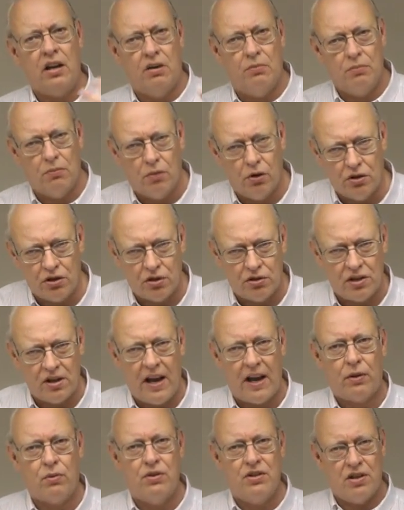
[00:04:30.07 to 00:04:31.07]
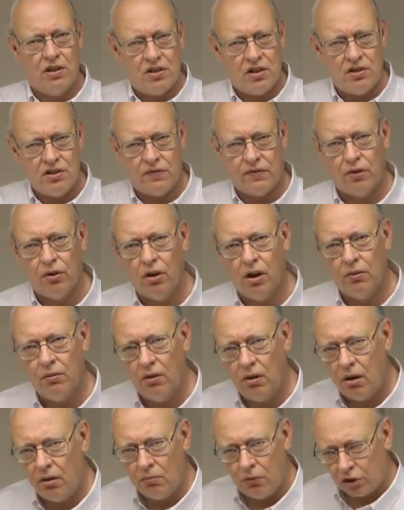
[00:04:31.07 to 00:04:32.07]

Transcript: and mergers and acquisitions for a, a